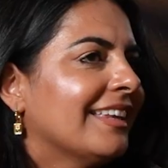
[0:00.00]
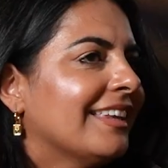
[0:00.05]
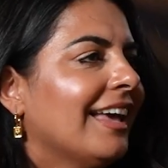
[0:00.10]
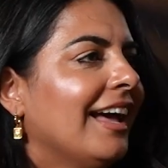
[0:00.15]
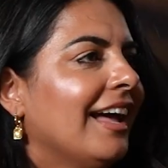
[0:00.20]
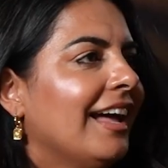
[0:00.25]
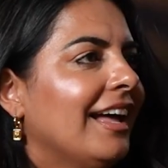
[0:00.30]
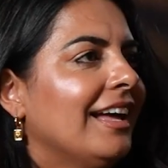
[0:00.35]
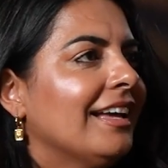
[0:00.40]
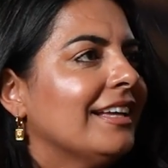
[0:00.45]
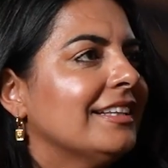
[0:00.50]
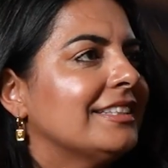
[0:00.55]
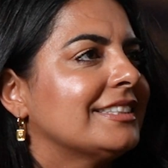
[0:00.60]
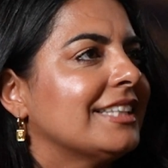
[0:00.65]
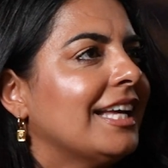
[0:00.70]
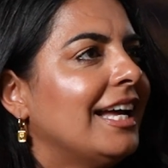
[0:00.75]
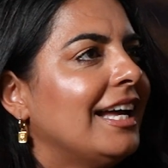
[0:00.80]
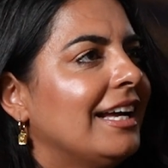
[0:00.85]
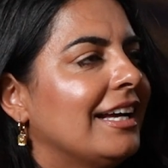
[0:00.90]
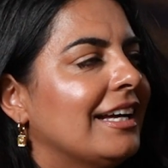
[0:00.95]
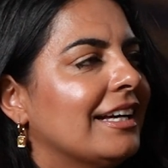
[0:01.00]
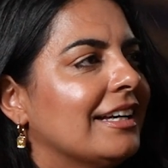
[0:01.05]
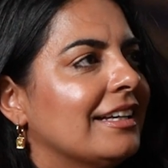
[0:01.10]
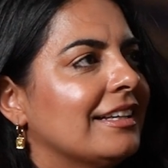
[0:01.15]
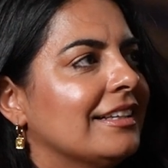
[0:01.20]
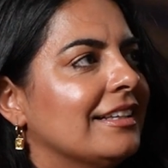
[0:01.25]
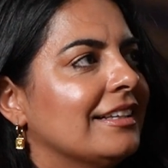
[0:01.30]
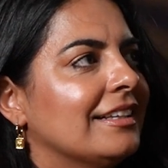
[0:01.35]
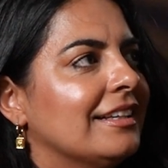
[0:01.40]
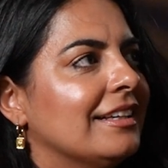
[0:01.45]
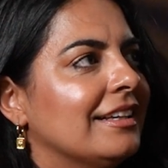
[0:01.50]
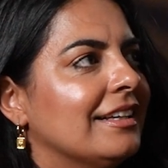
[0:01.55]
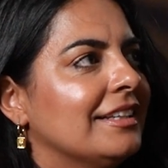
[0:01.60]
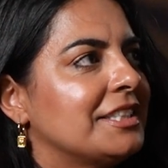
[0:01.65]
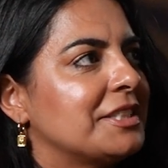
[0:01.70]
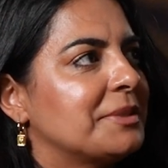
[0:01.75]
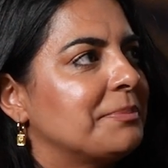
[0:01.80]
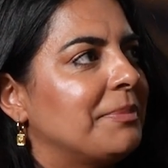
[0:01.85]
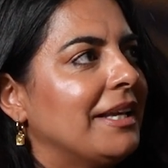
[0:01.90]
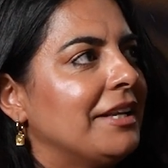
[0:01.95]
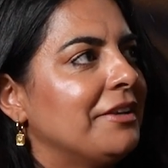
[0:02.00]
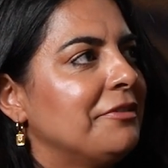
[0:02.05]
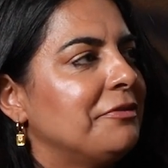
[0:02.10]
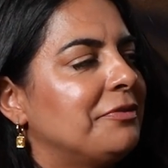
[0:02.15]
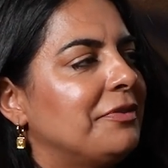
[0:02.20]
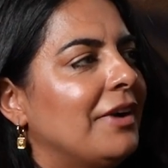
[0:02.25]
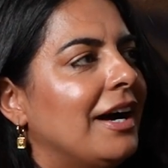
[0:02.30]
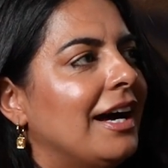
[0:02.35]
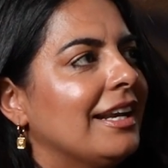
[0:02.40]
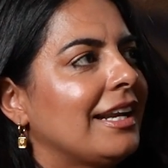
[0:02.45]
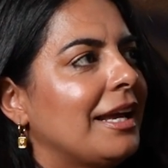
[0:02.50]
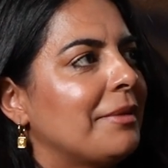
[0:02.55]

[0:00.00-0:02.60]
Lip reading: Yeah, it's been fun.